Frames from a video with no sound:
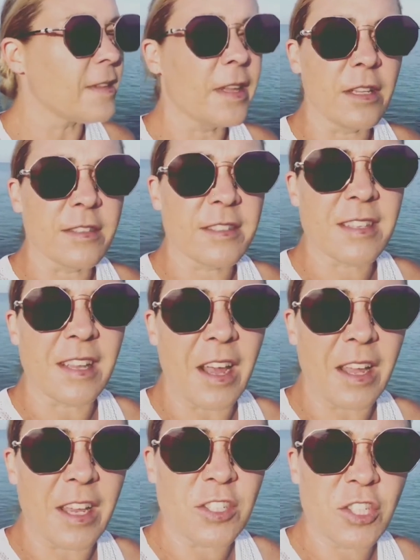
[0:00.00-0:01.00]
little
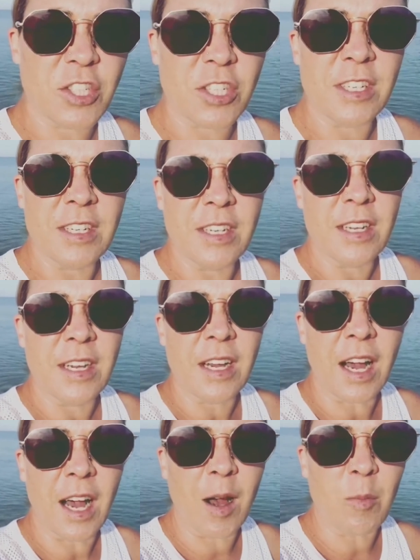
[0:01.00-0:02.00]
sluggish,
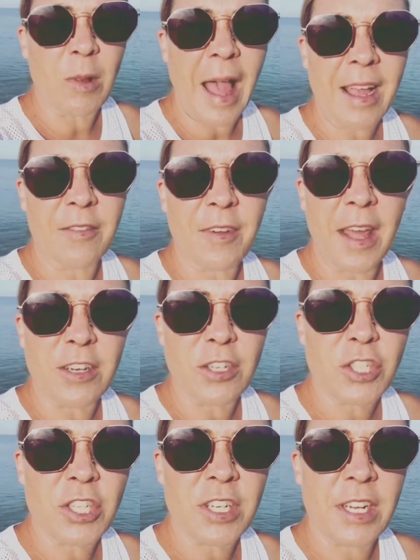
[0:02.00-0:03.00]
lack of
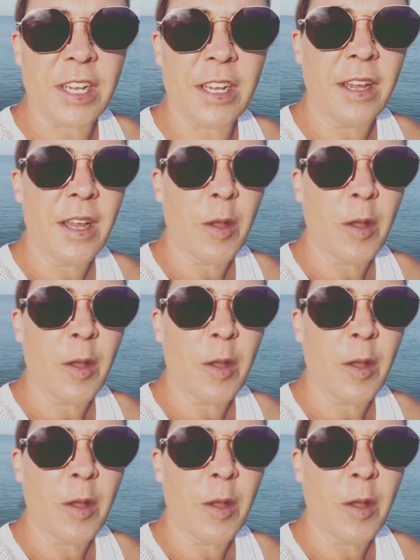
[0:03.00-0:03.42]
energy.